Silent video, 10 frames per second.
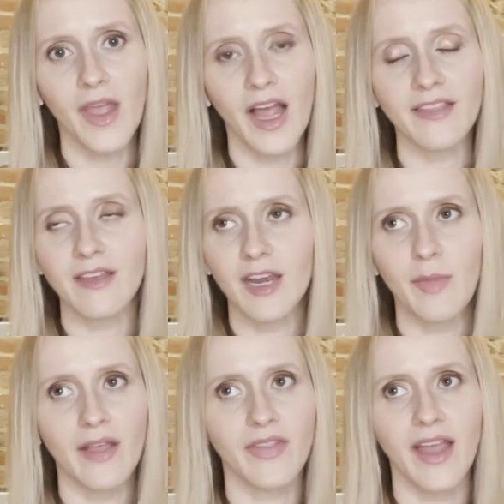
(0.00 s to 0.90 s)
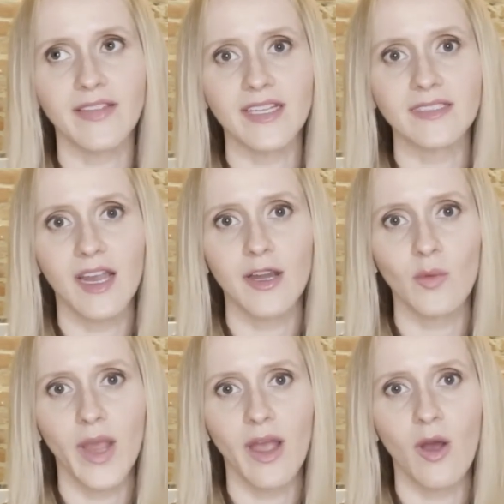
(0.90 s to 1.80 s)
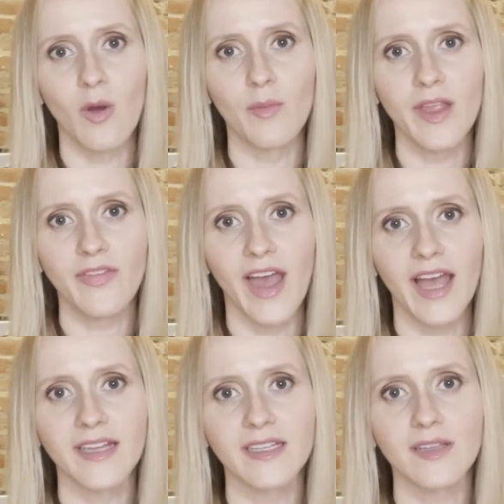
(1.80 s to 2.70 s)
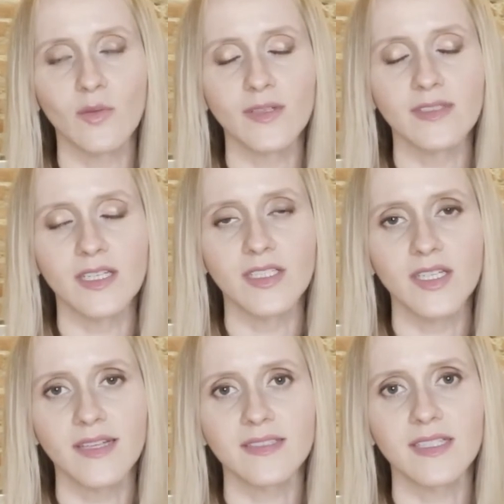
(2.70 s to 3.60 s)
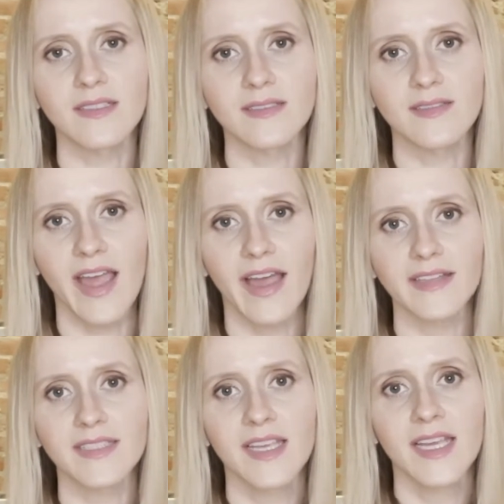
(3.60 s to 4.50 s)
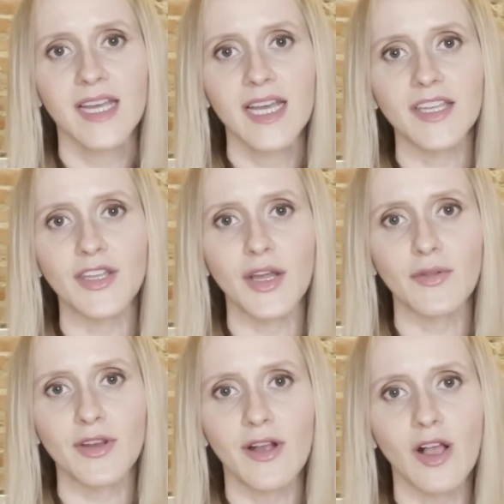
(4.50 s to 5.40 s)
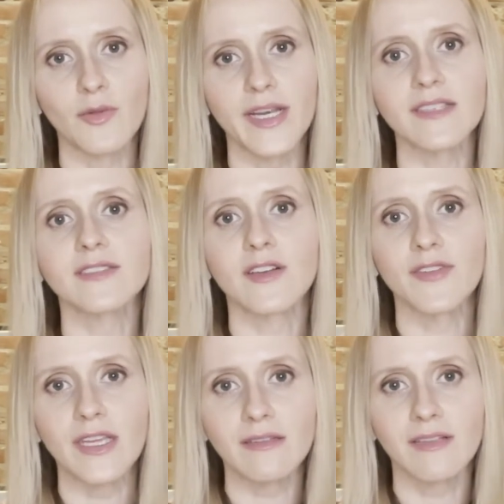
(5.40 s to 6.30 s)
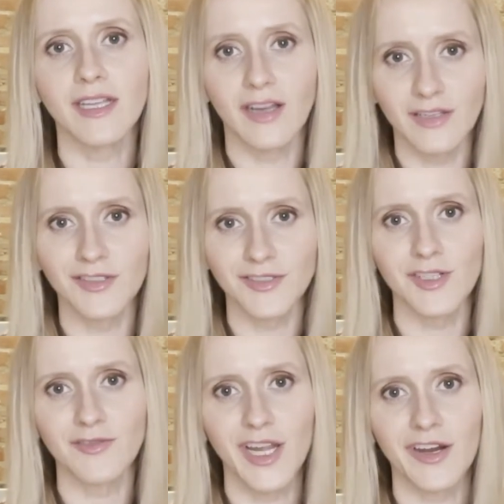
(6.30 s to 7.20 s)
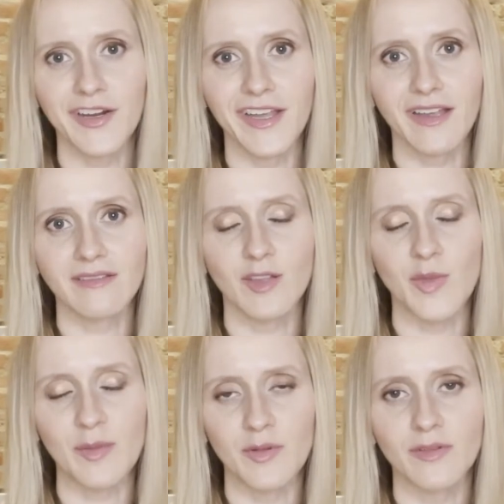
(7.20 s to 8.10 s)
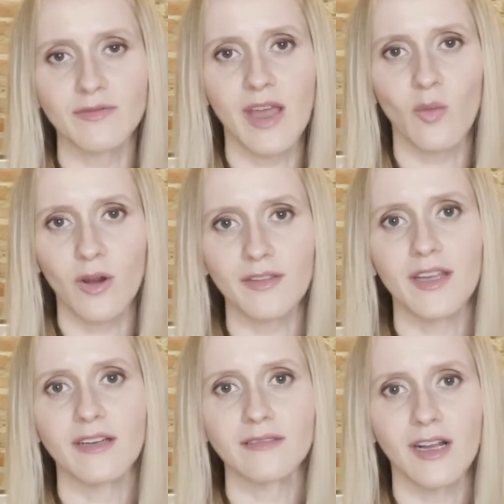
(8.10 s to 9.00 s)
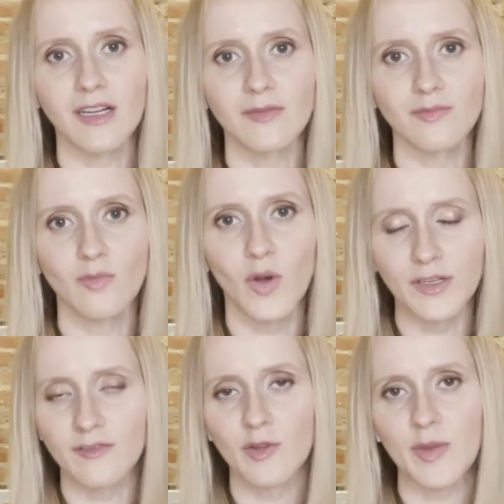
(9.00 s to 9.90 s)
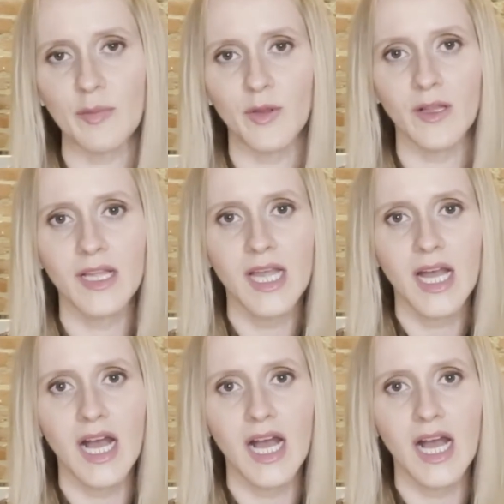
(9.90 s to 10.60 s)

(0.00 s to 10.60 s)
I thought about that the entire way home, that it was an injustice that, they're already serving an underserved area. The people that work there are wonderful people.